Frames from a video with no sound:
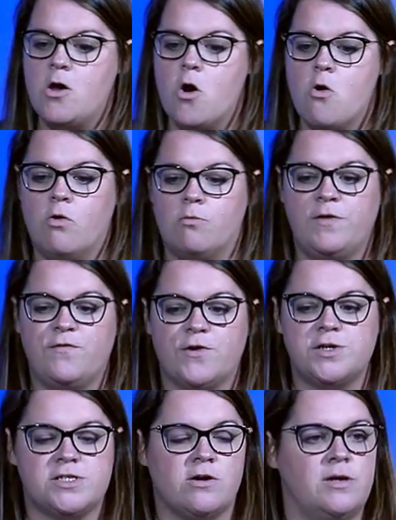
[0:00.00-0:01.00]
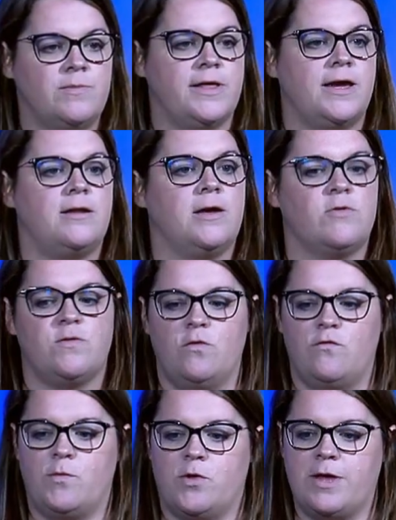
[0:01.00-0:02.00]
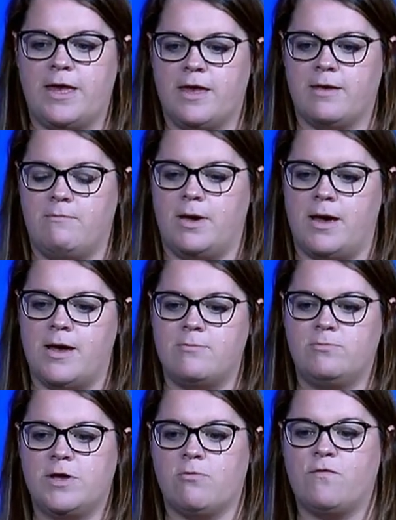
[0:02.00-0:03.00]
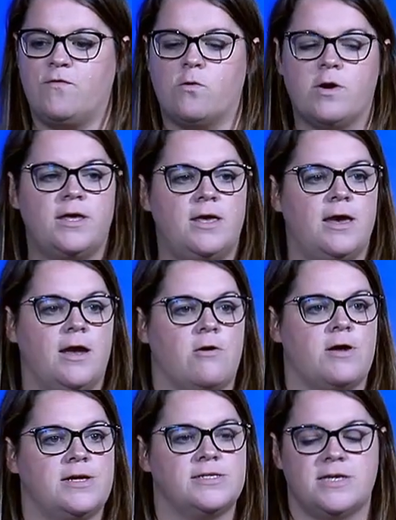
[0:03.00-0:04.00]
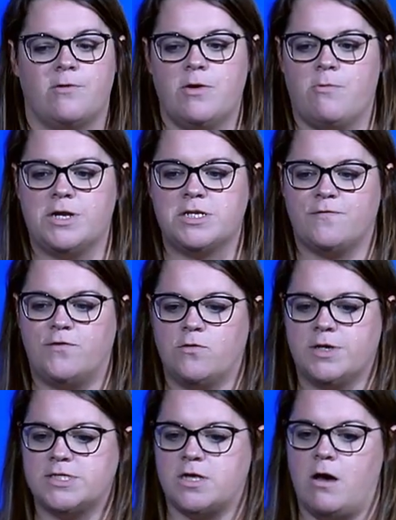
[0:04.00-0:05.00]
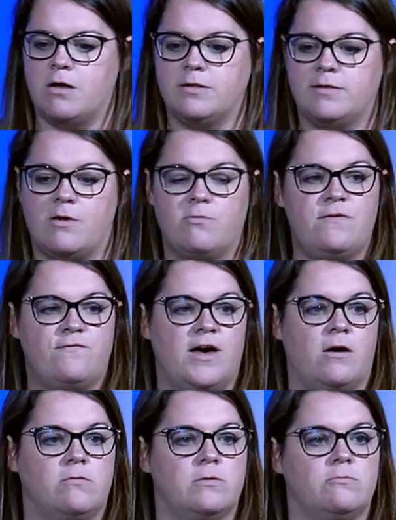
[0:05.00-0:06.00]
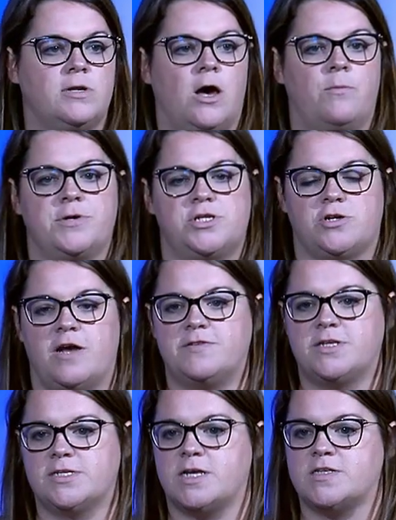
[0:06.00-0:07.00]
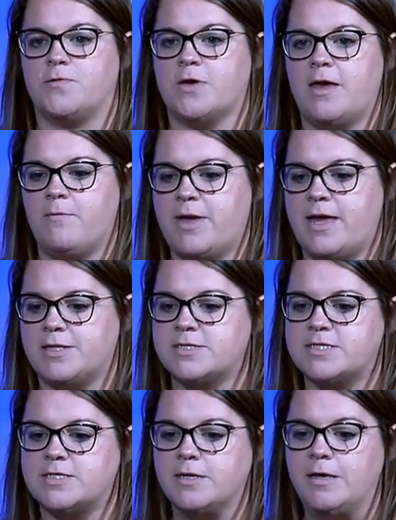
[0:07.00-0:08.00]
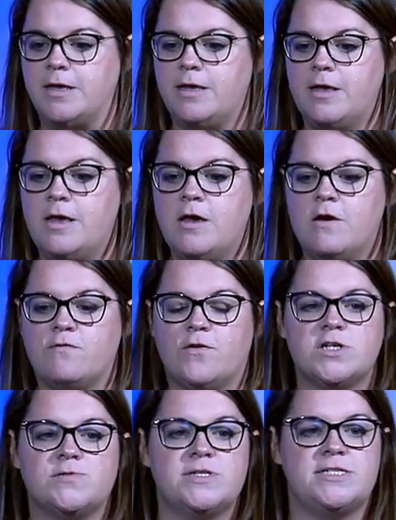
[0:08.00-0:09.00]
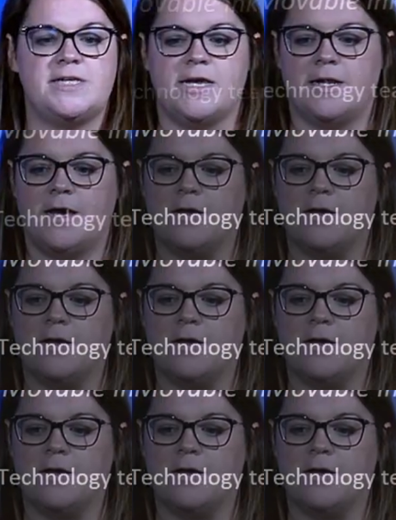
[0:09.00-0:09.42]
When we first started planning with Movable Inc. in mind, there were 4 key areas that we wanted to focus on that we felt would help us drive successful campaigns. First was data.